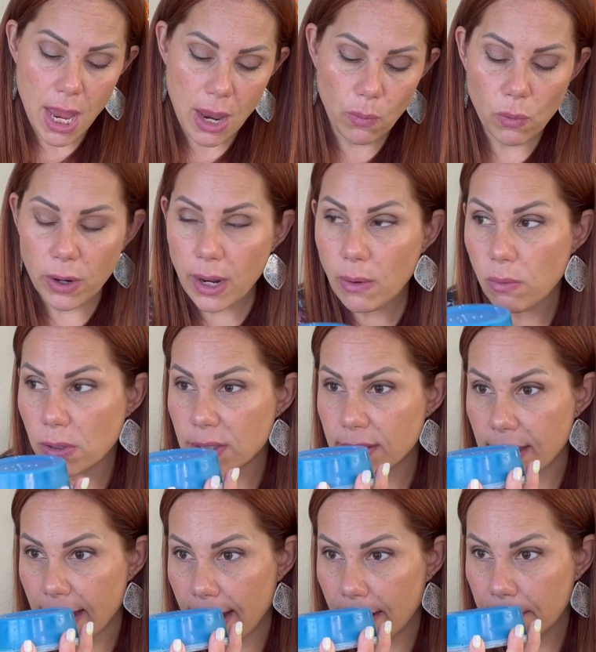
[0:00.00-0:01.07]
And what I will
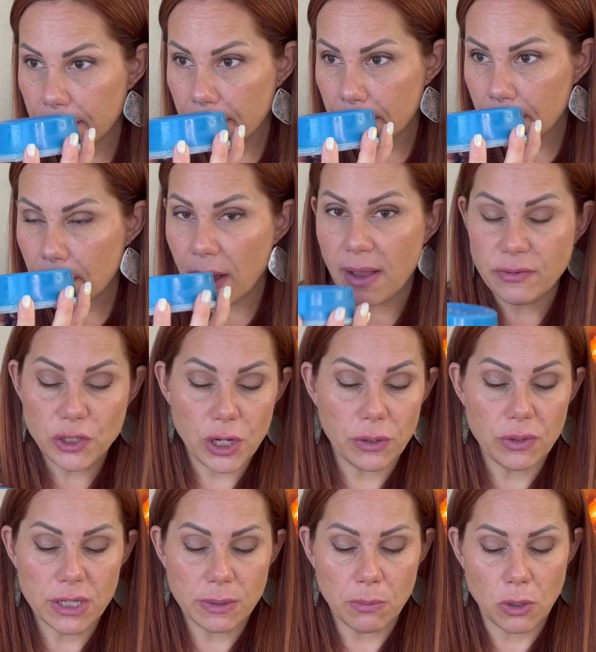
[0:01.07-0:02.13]
say, I've
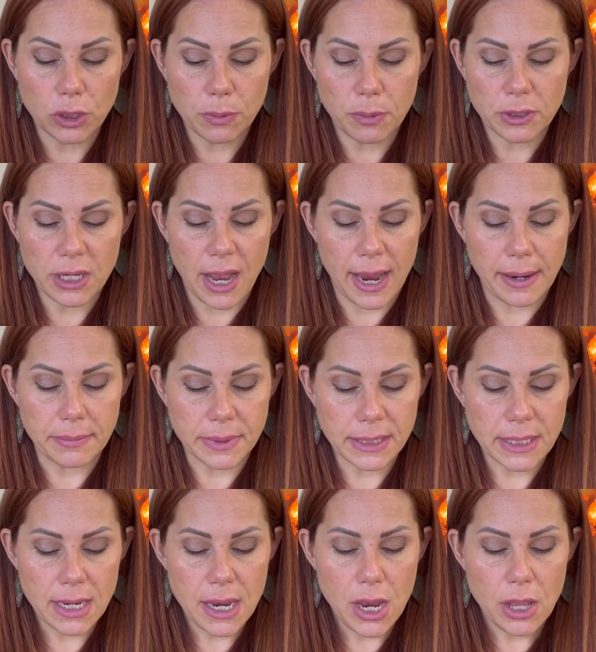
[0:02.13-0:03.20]
shared this multiple times.